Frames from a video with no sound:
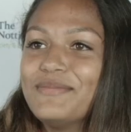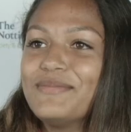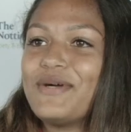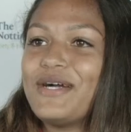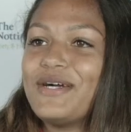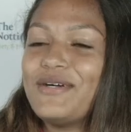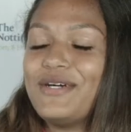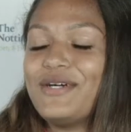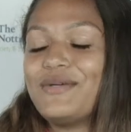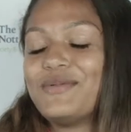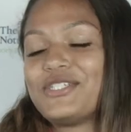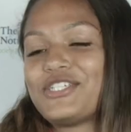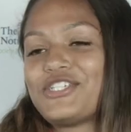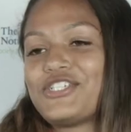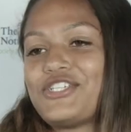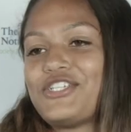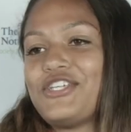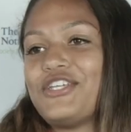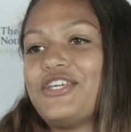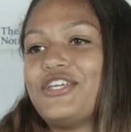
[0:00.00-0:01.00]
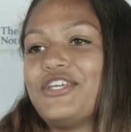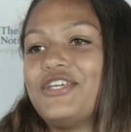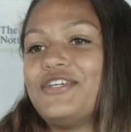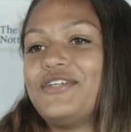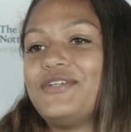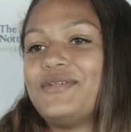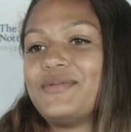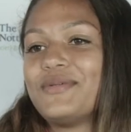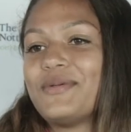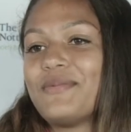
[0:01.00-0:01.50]
Well, I wish
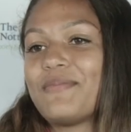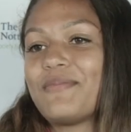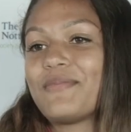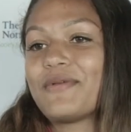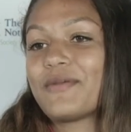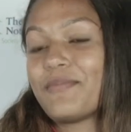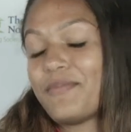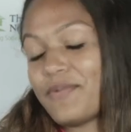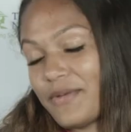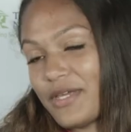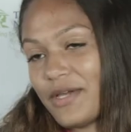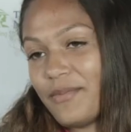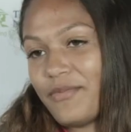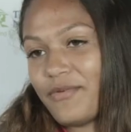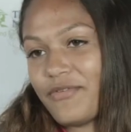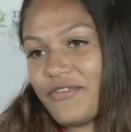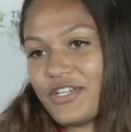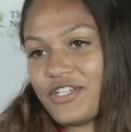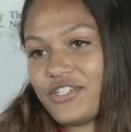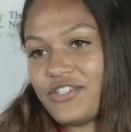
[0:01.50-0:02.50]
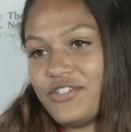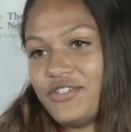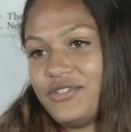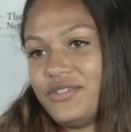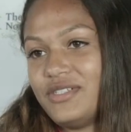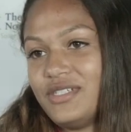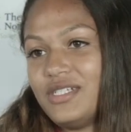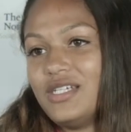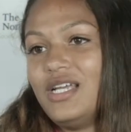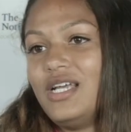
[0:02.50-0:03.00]
to become
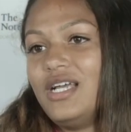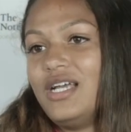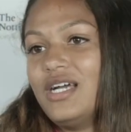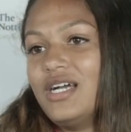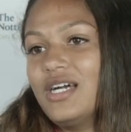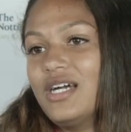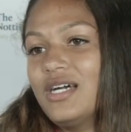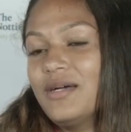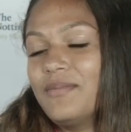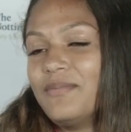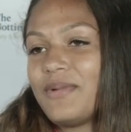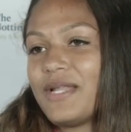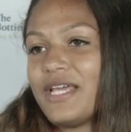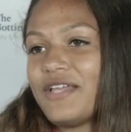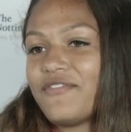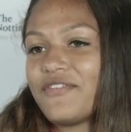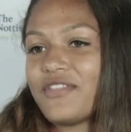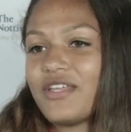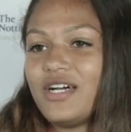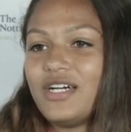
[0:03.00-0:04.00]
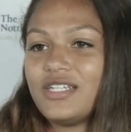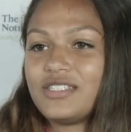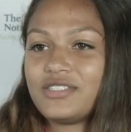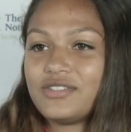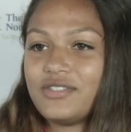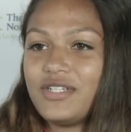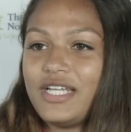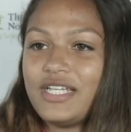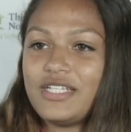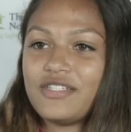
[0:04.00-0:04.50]
professional, play for the
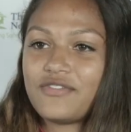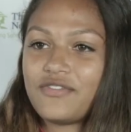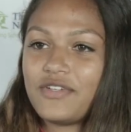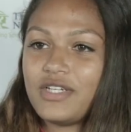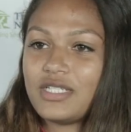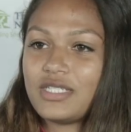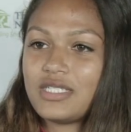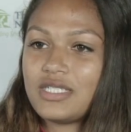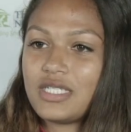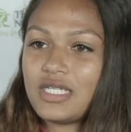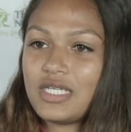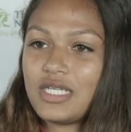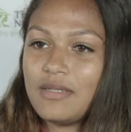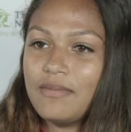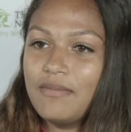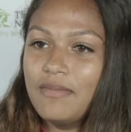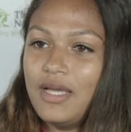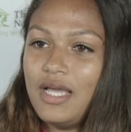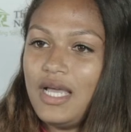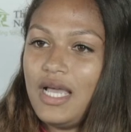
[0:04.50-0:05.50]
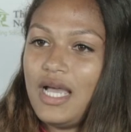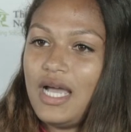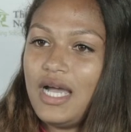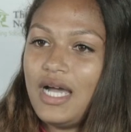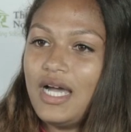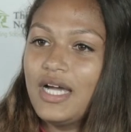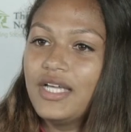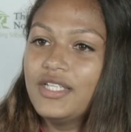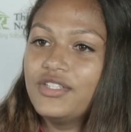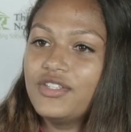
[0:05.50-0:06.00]
Arsenal Ladies First Team
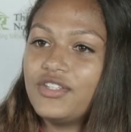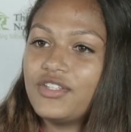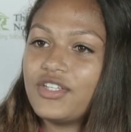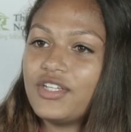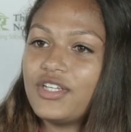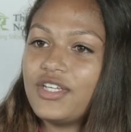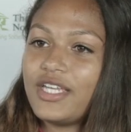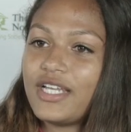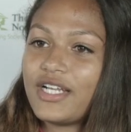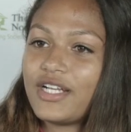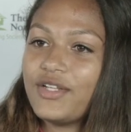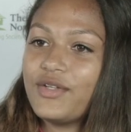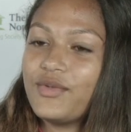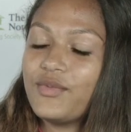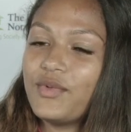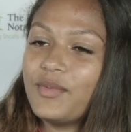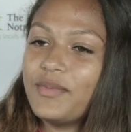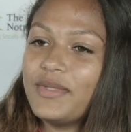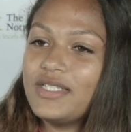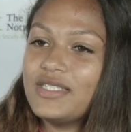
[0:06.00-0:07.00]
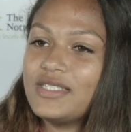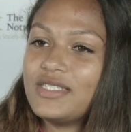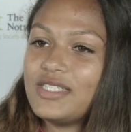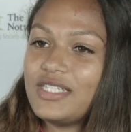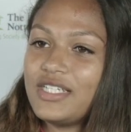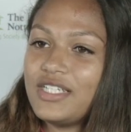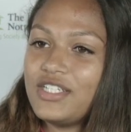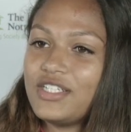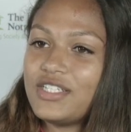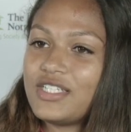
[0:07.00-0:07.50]
and the England Women's
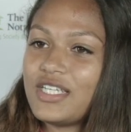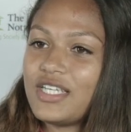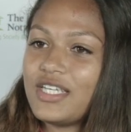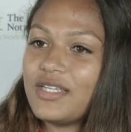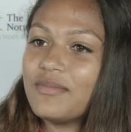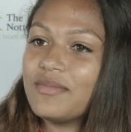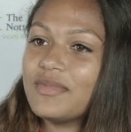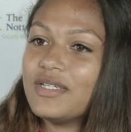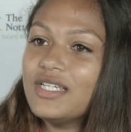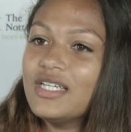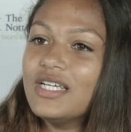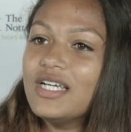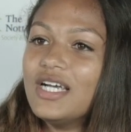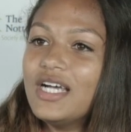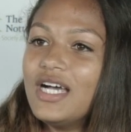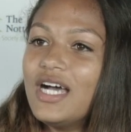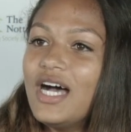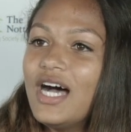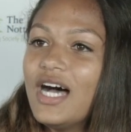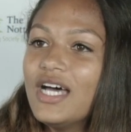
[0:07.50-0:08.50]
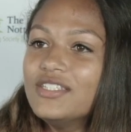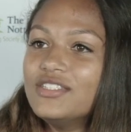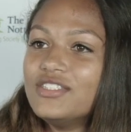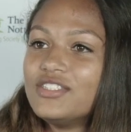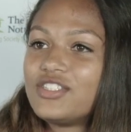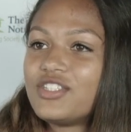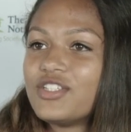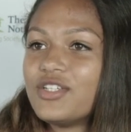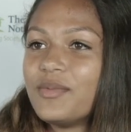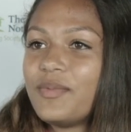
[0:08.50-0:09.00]
Senior Team,
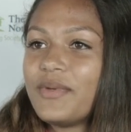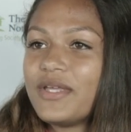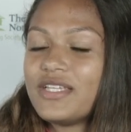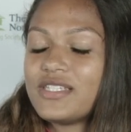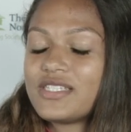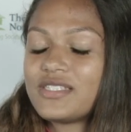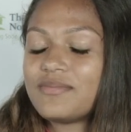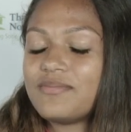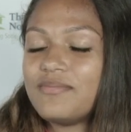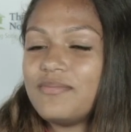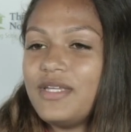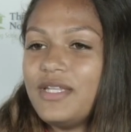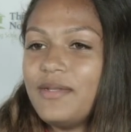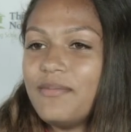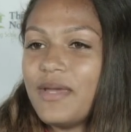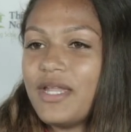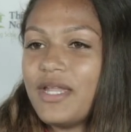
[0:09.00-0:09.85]
and to be in